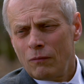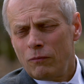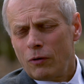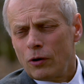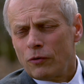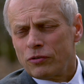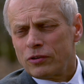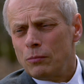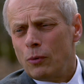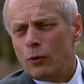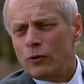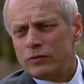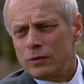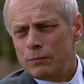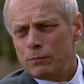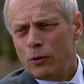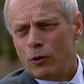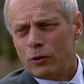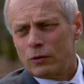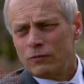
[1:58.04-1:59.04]
One of the most
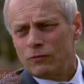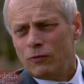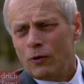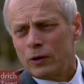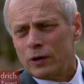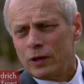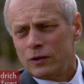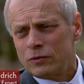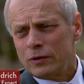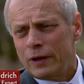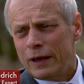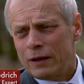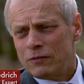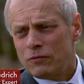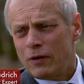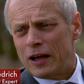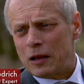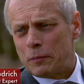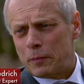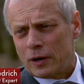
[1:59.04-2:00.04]
important ones is the
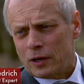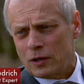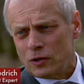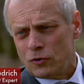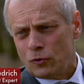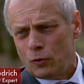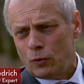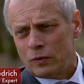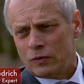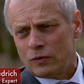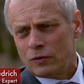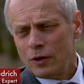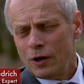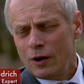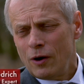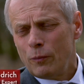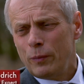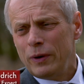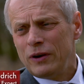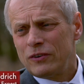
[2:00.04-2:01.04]
environmental zones,
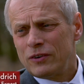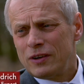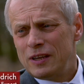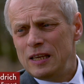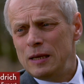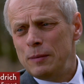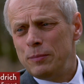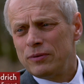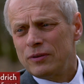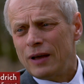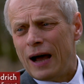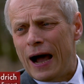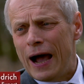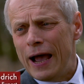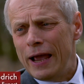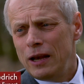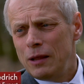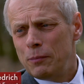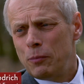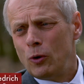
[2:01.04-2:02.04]
which keeps
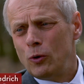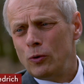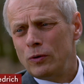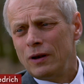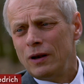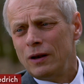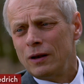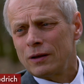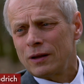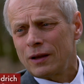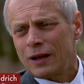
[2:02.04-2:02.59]
highly pollutant